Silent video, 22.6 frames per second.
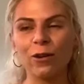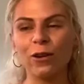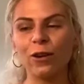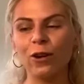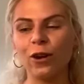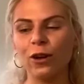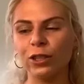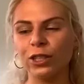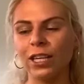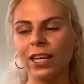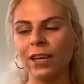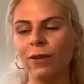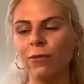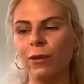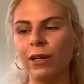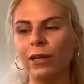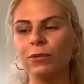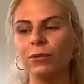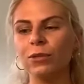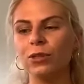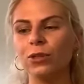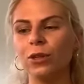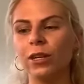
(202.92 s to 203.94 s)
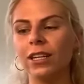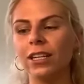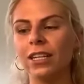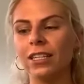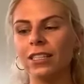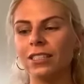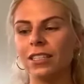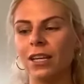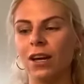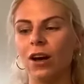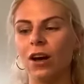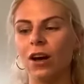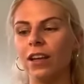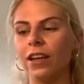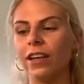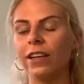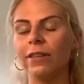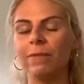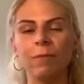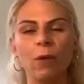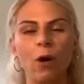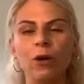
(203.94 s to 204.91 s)
gosh, King William Street is
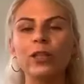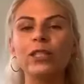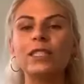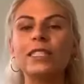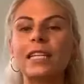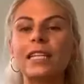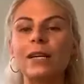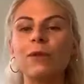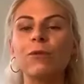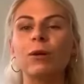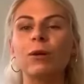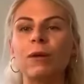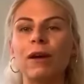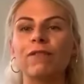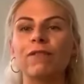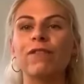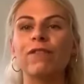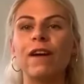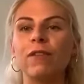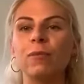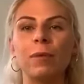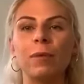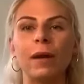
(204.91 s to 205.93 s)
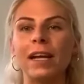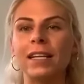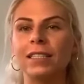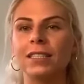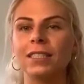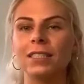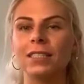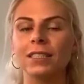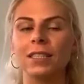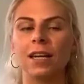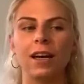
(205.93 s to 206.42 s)
honestly one of my favorite places